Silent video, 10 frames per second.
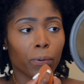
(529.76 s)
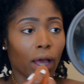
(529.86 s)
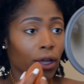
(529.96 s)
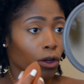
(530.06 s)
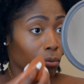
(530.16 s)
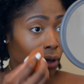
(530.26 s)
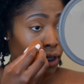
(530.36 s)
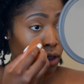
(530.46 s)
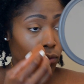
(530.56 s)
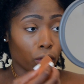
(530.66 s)
I don't
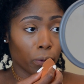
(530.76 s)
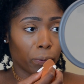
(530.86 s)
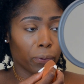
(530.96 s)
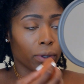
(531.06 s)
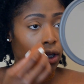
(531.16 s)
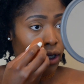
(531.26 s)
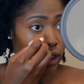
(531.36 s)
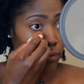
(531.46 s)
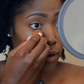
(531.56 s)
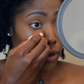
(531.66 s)
bake anymore because
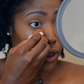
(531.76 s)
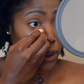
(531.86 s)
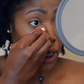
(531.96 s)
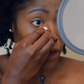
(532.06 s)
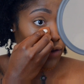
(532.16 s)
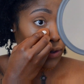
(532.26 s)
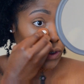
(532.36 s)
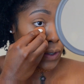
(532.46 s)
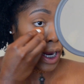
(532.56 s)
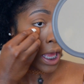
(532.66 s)
they make my under eye very
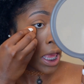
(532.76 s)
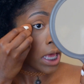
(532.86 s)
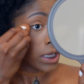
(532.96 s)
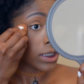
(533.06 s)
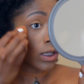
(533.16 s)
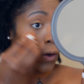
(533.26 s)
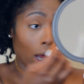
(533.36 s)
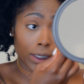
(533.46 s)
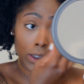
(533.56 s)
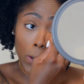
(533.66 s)
dry. So
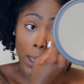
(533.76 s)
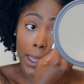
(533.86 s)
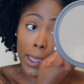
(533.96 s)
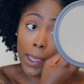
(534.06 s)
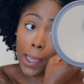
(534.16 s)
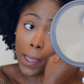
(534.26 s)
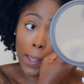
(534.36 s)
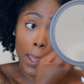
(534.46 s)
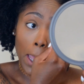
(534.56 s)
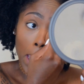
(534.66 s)
I just go ahead
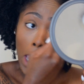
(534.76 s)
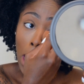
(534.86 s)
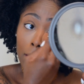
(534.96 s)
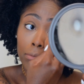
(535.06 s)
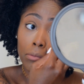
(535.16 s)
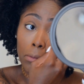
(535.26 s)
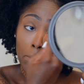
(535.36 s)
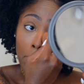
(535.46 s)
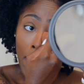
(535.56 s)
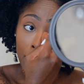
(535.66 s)
and
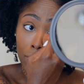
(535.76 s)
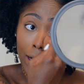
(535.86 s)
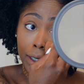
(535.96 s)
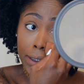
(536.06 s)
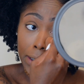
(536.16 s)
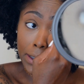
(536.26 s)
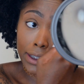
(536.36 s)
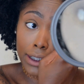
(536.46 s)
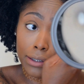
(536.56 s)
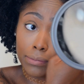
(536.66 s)
pat it right into the
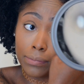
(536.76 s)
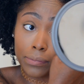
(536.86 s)
skin.